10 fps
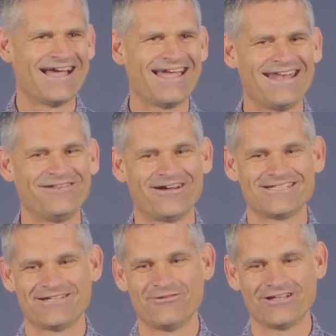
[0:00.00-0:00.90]
anyway,
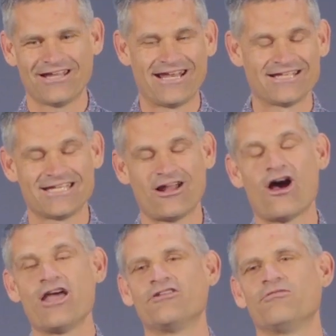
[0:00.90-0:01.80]
she went and I said, oh,
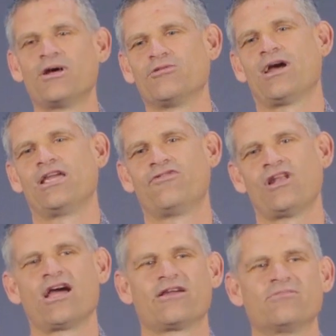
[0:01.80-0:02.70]
and by the way, if you
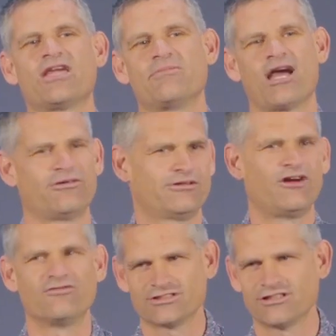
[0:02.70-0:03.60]
like them, keep going,
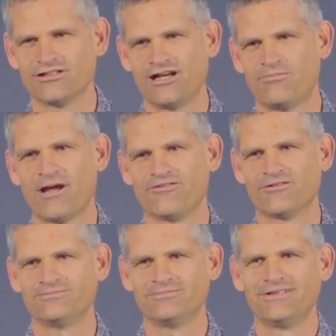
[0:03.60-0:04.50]
obviously, I'll pay for them.